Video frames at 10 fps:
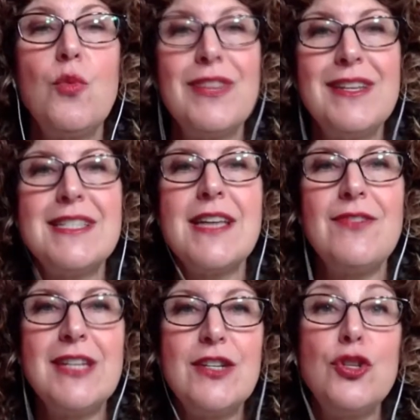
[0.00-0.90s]
within
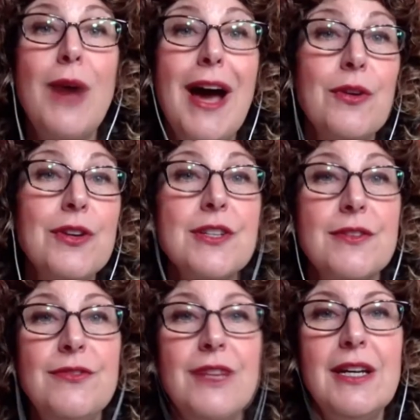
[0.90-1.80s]
72 hours
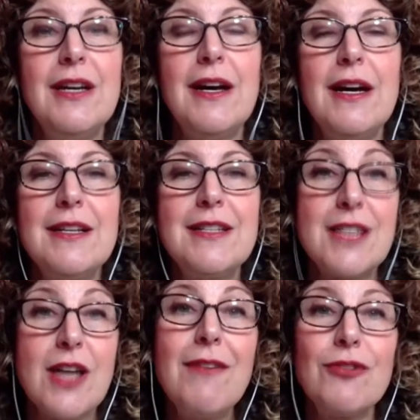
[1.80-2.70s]
of
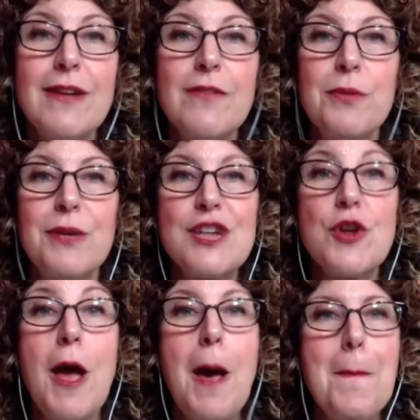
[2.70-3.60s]
discovery of the breach,